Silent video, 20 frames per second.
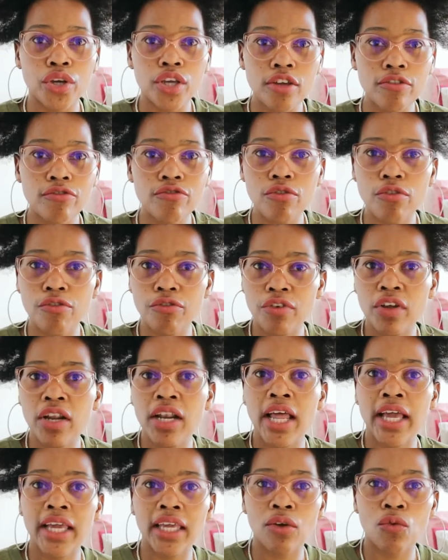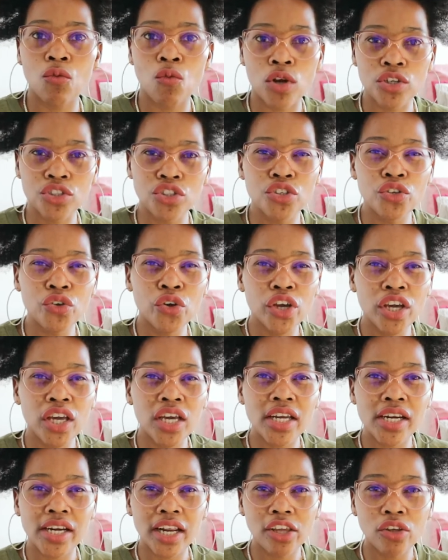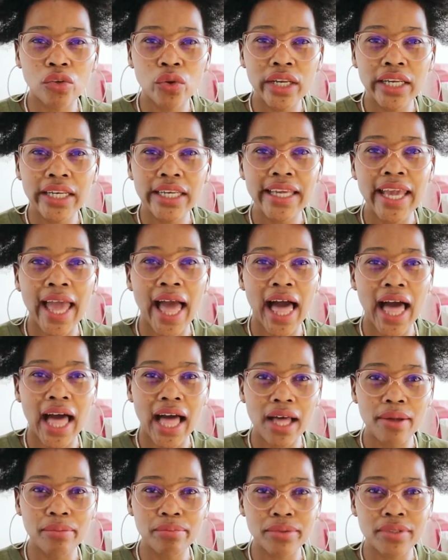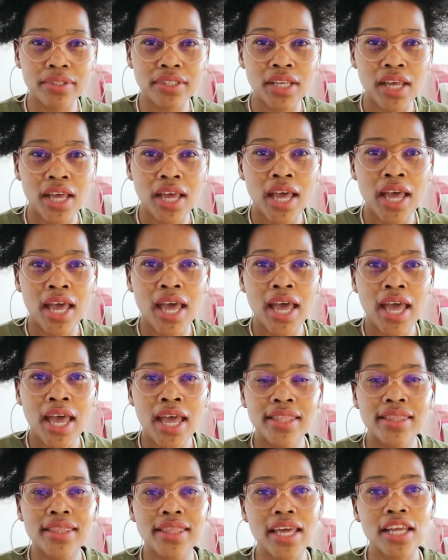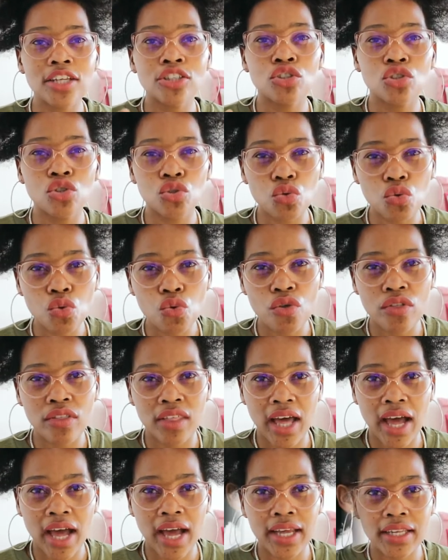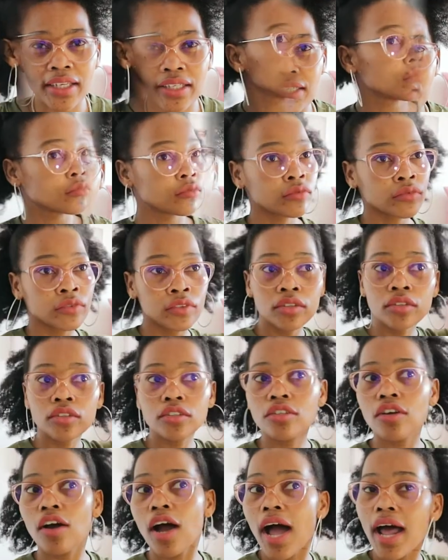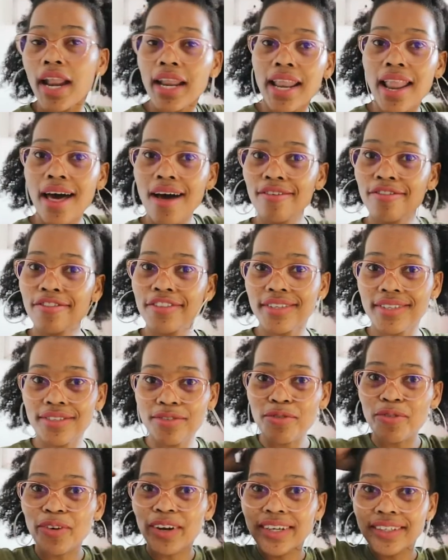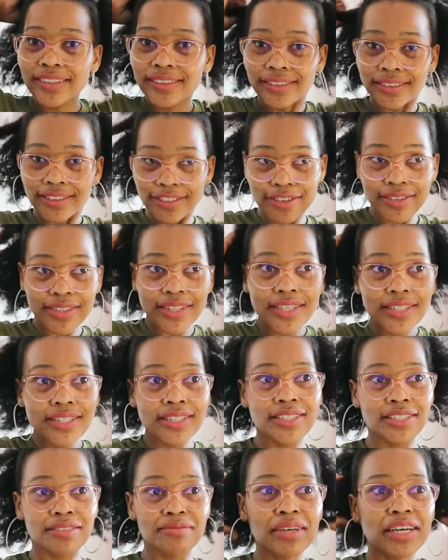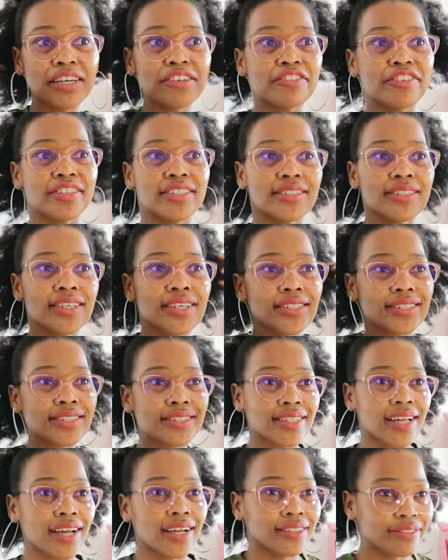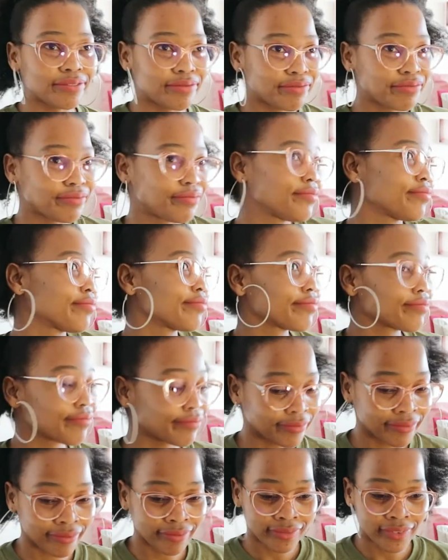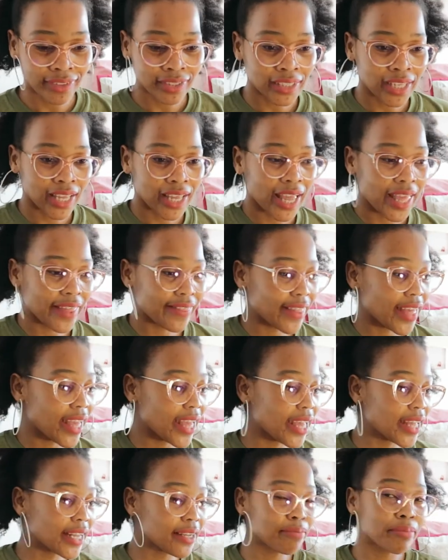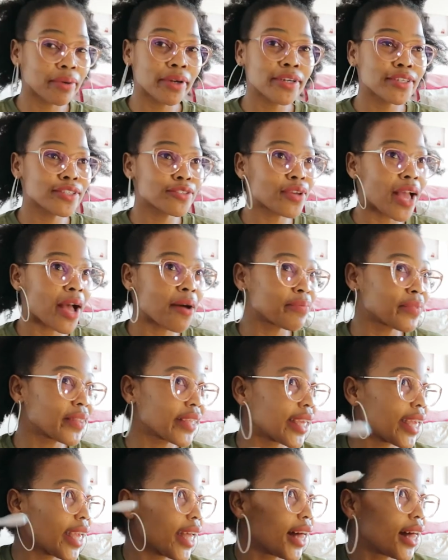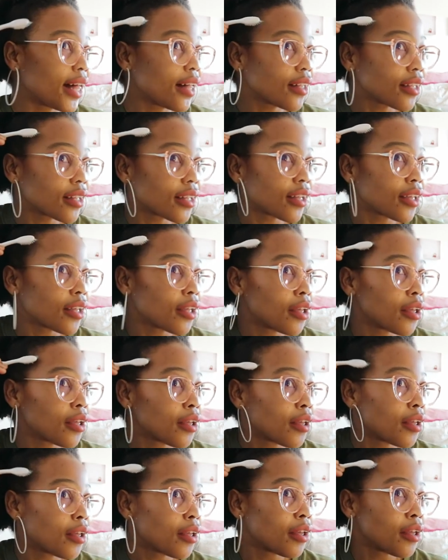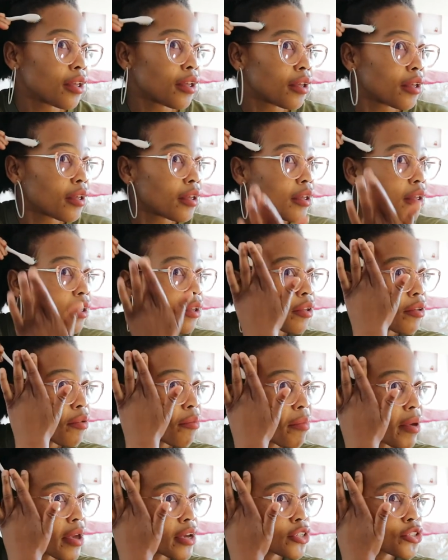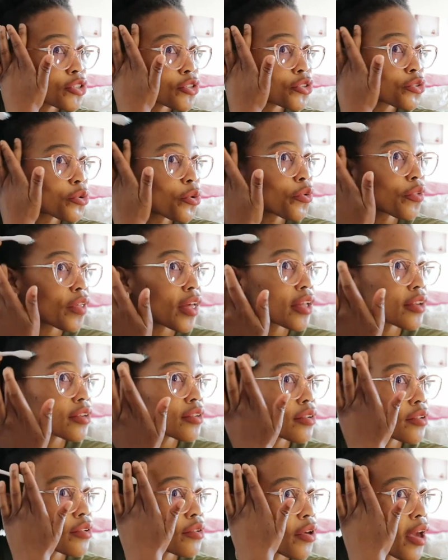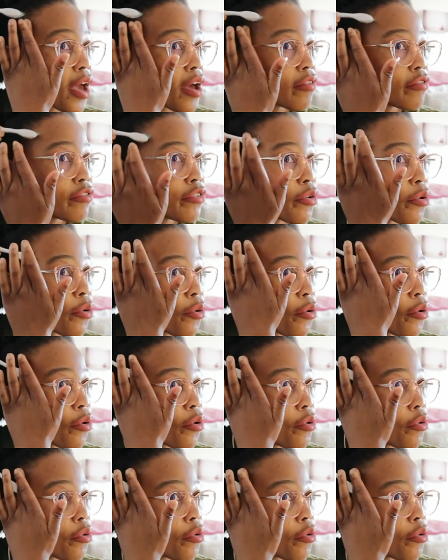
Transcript: if you feel like washing your hair regularly helps then do that and then if i love this one so this is my first hairstyle and then because i'm the girl make sure that you have your